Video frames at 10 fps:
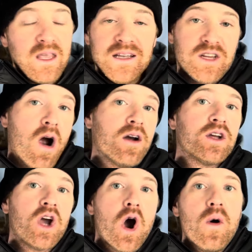it's hard to
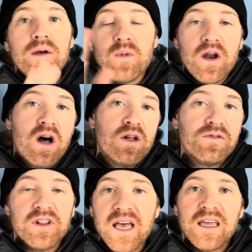go and run all over
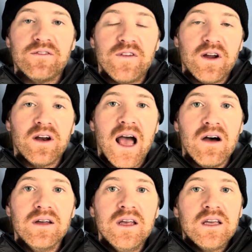the lake and figure it
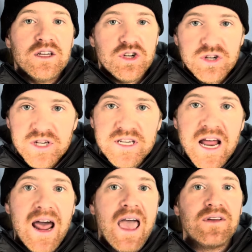out because you're just
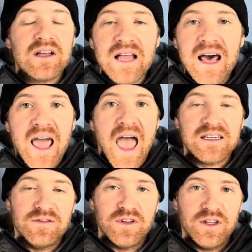not having a lot of
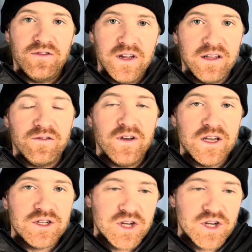actively feeding fish.